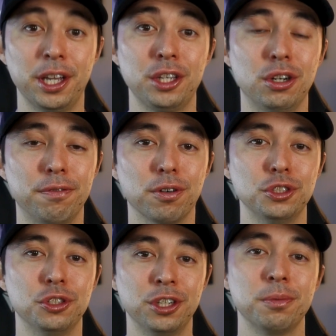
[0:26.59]
thank you all for
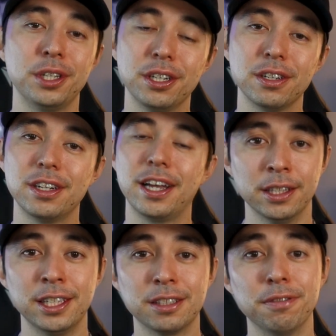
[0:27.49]
joining me here, and
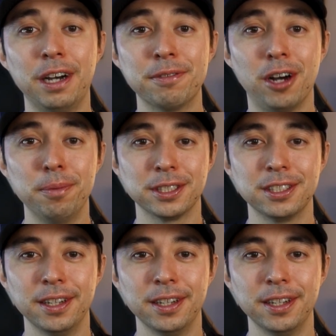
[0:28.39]
let's hit the 5 topics